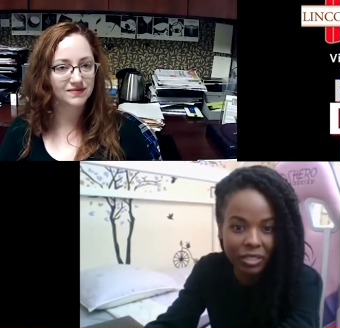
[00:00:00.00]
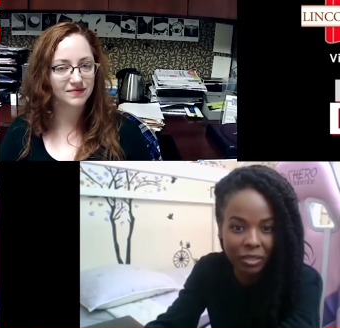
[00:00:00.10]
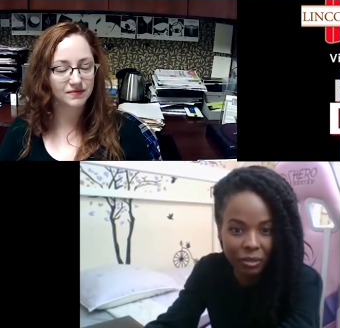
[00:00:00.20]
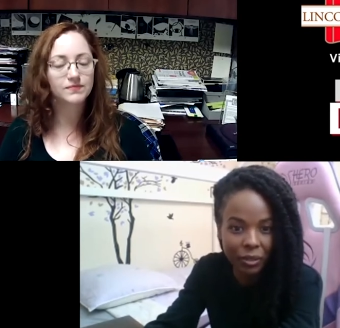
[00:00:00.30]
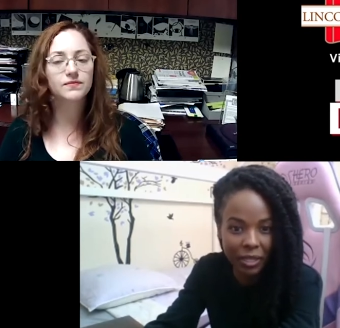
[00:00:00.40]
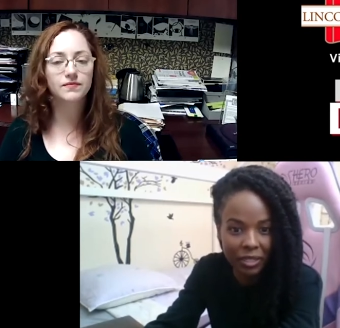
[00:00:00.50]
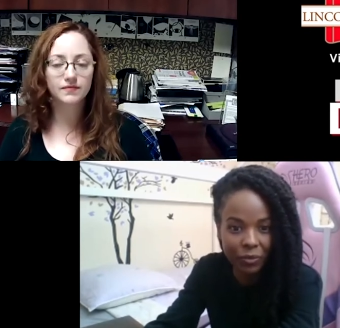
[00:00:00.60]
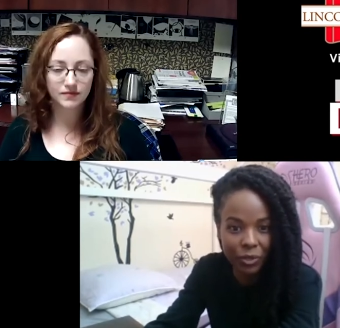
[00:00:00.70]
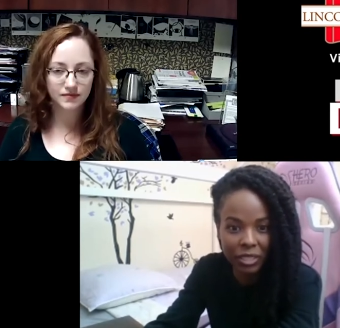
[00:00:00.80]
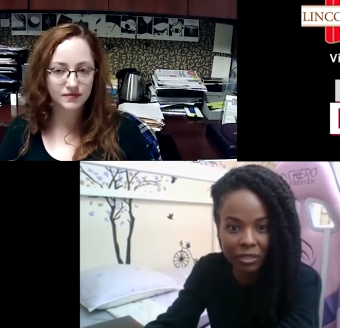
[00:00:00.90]
Speaker 1: right? And we're
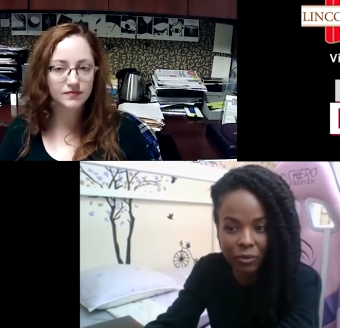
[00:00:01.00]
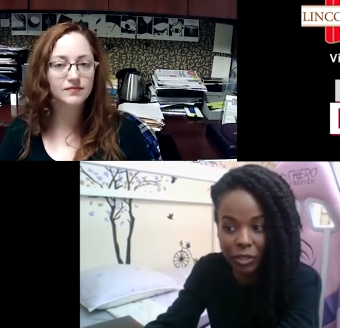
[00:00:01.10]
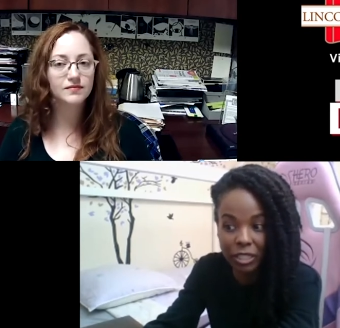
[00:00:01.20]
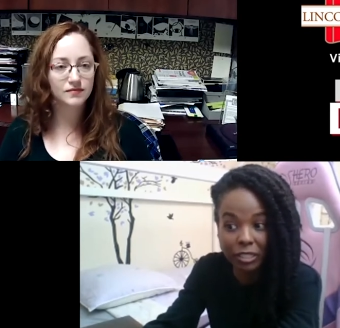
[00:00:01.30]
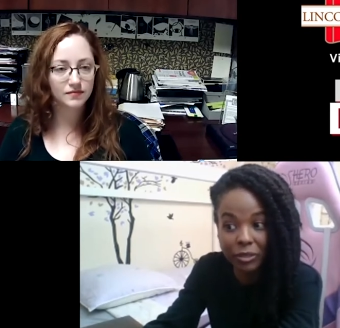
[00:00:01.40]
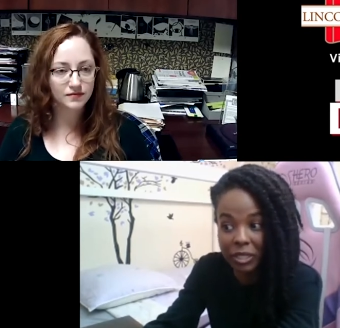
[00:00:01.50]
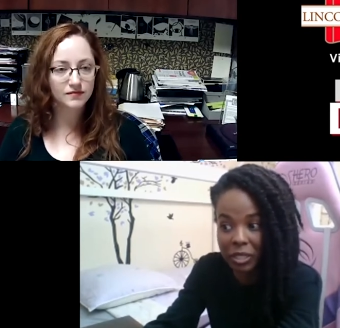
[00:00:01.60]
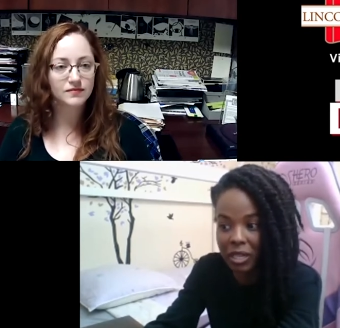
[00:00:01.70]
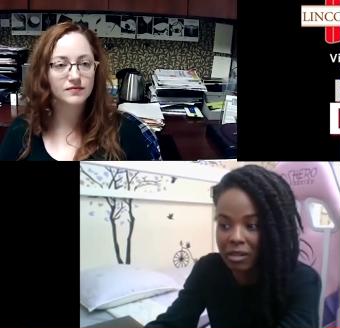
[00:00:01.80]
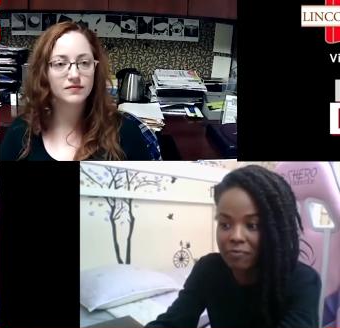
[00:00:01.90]
in, we're including
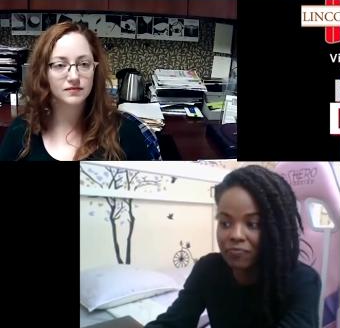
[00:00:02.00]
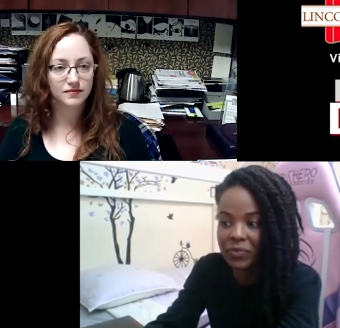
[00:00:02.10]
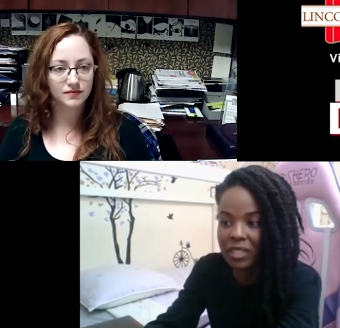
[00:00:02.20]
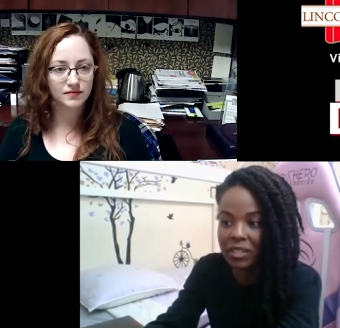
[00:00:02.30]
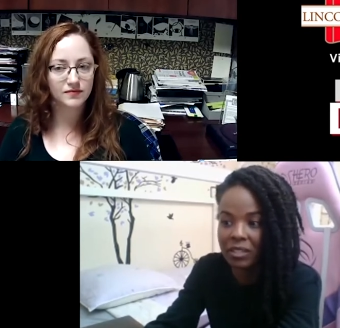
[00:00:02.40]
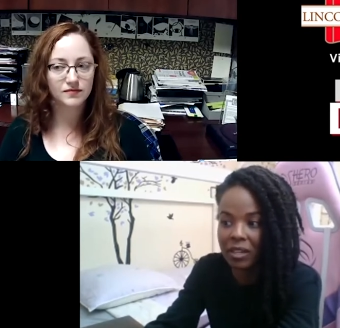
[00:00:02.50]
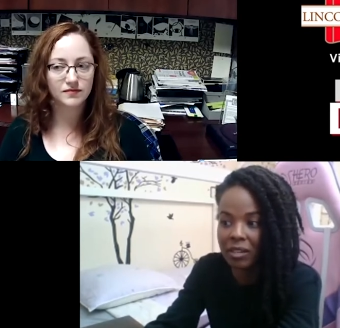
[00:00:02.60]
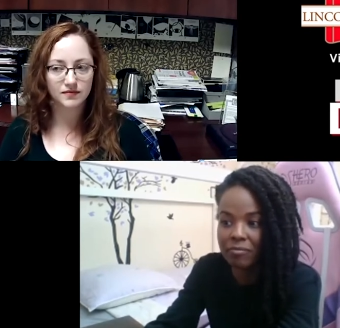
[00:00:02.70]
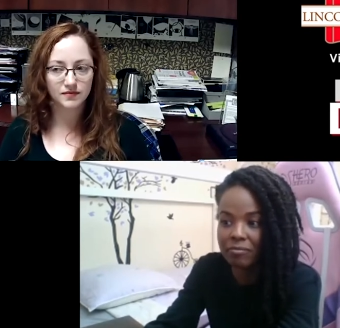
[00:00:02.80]
um, um,